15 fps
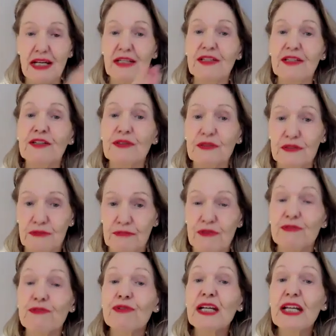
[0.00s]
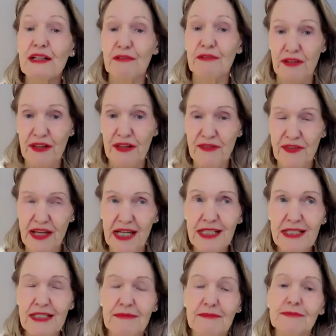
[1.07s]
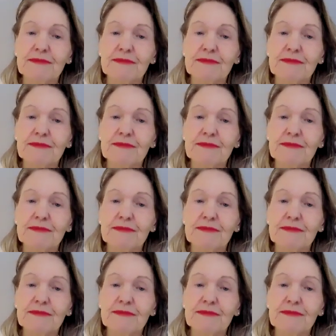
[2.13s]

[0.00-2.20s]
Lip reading: and you reinvent that.